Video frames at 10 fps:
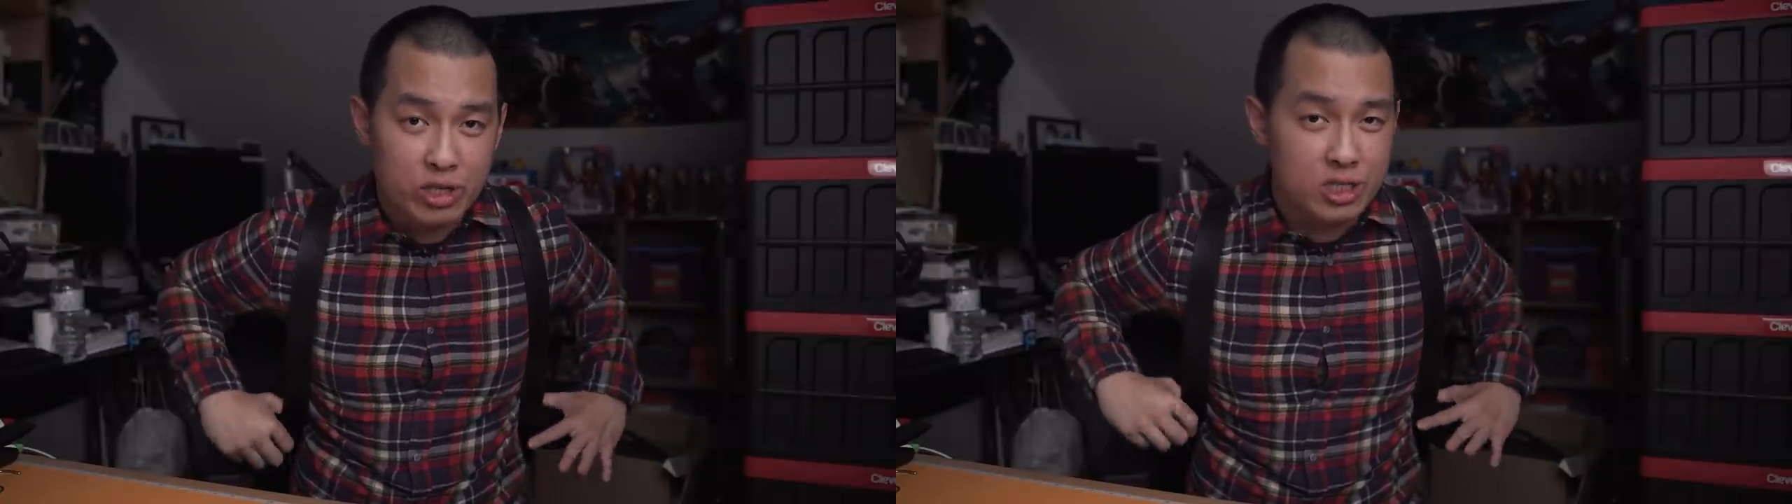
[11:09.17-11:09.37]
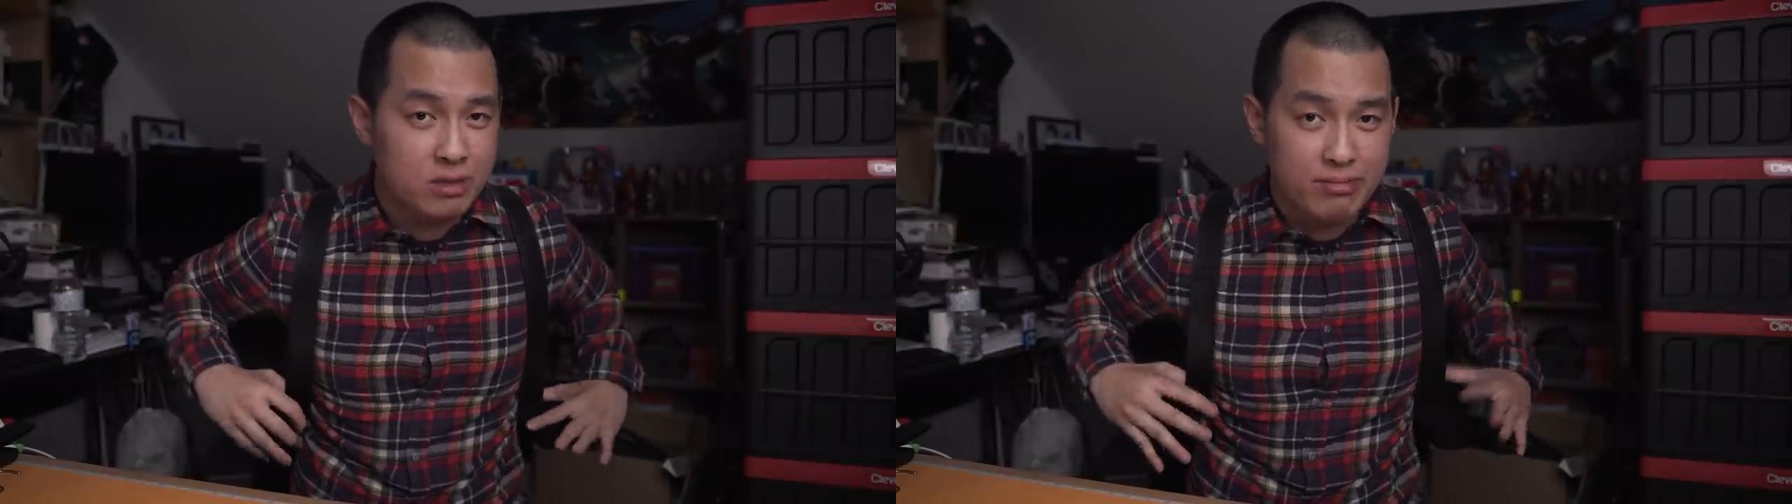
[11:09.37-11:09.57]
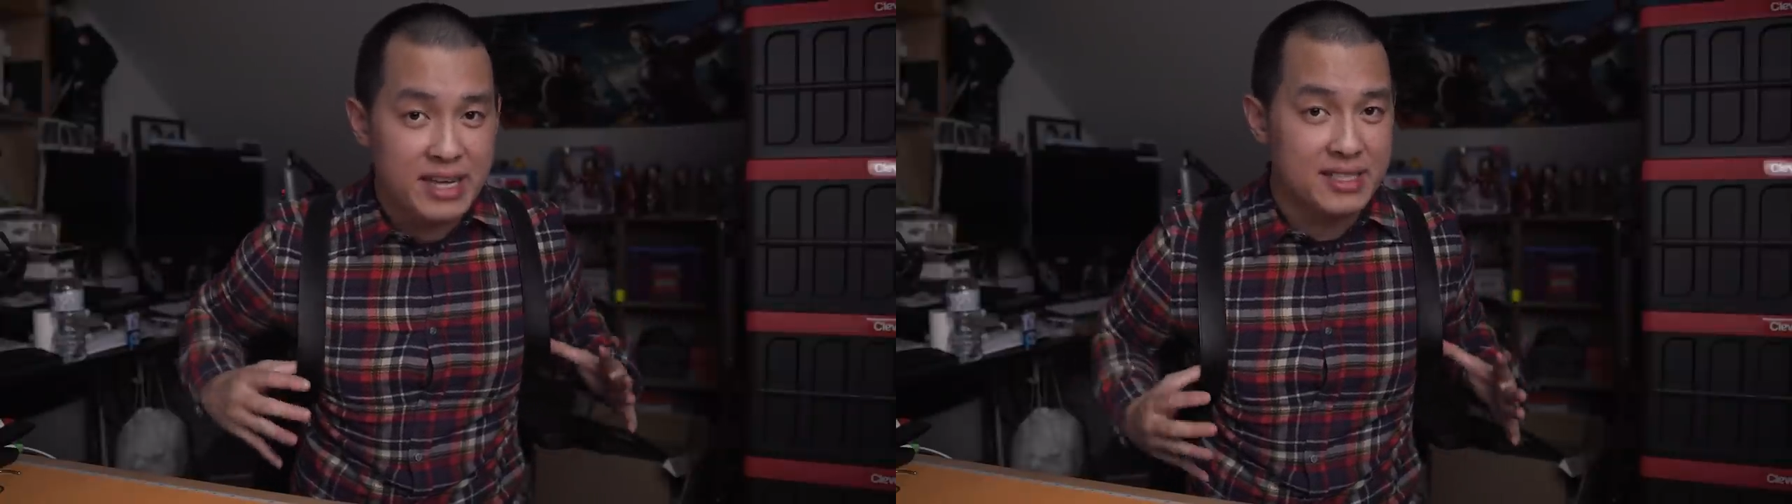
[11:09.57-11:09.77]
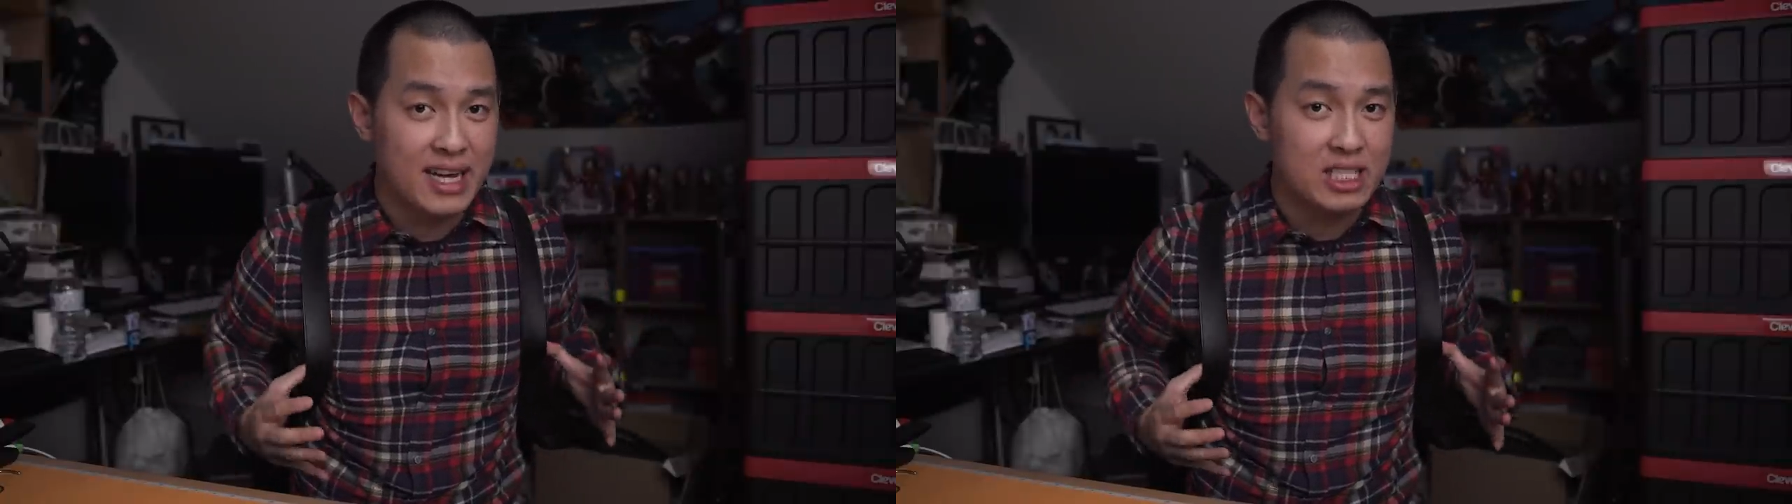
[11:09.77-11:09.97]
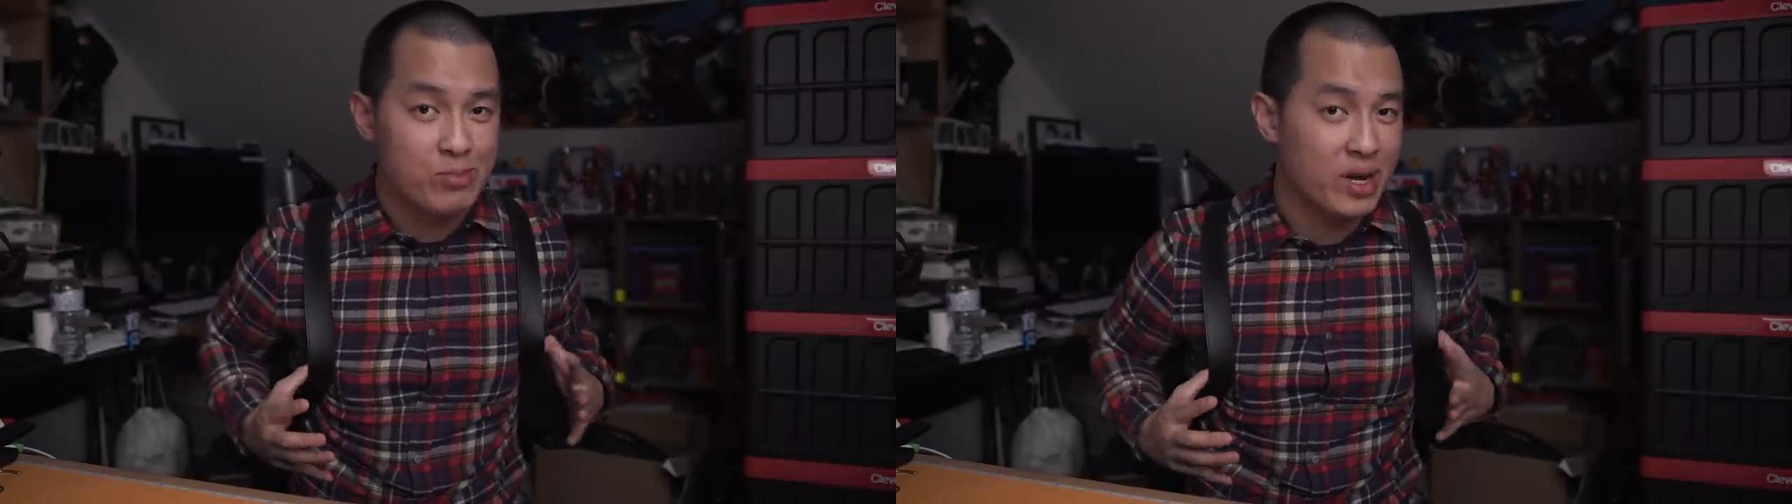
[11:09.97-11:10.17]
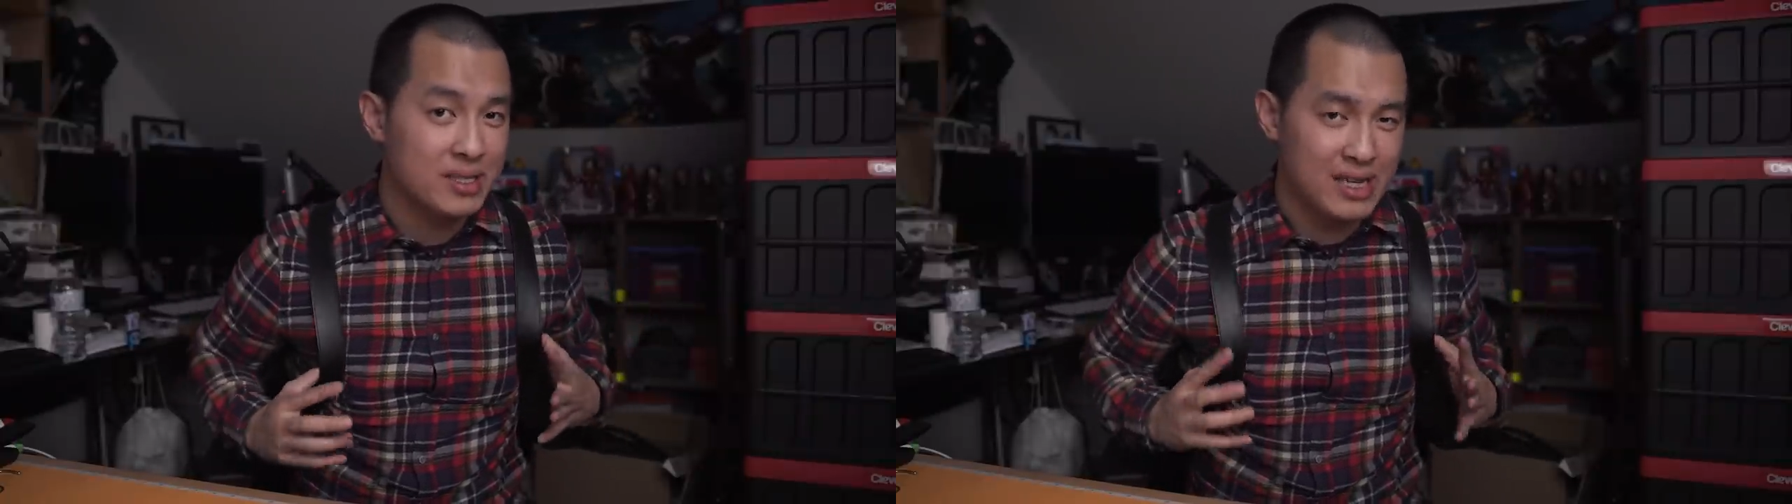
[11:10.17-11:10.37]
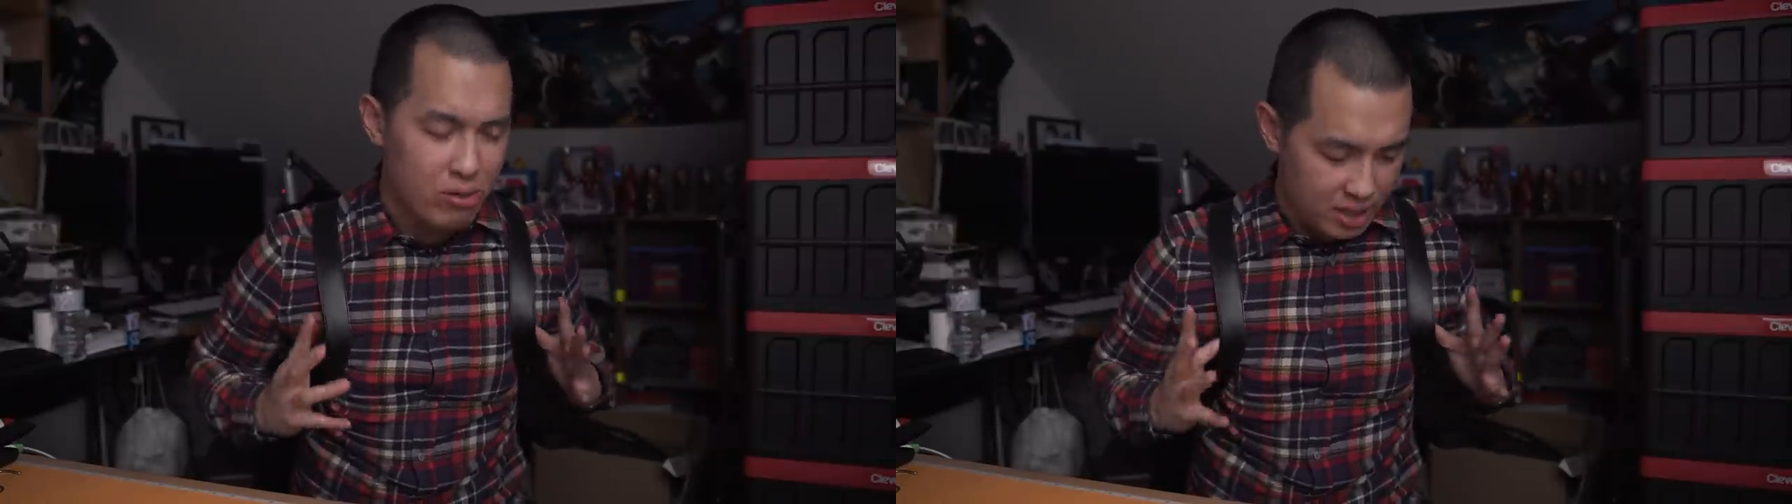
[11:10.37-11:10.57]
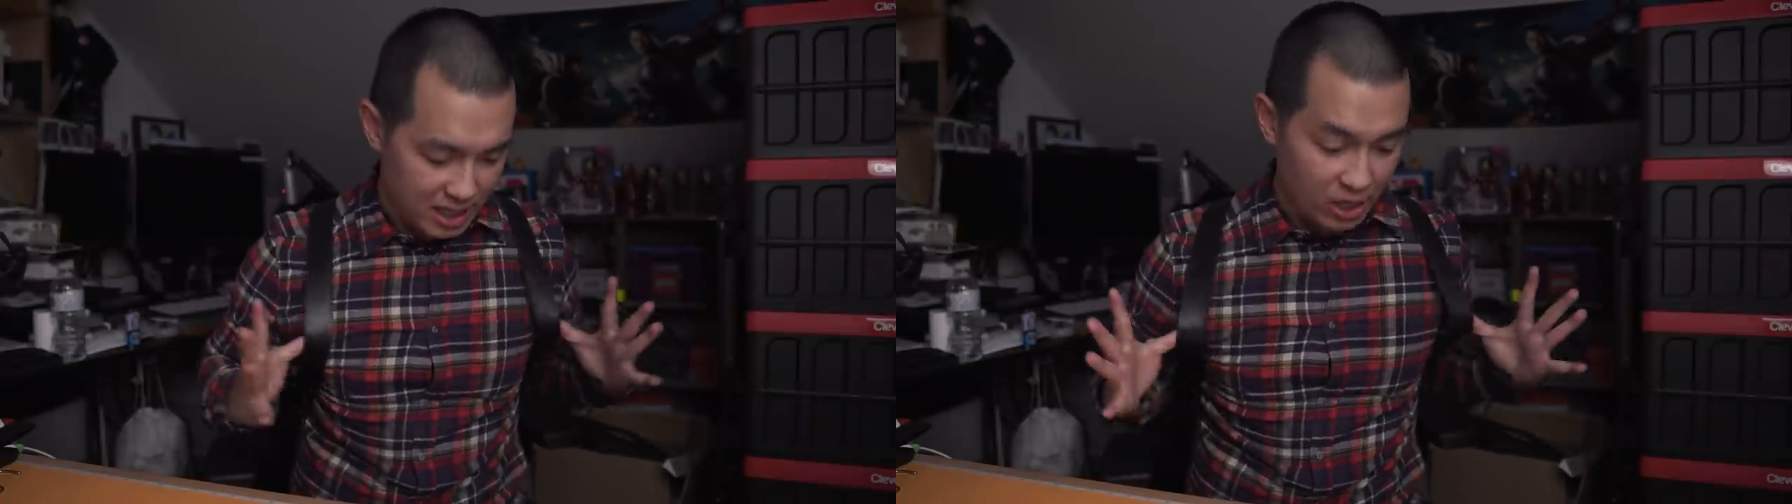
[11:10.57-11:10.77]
which makes sense because that would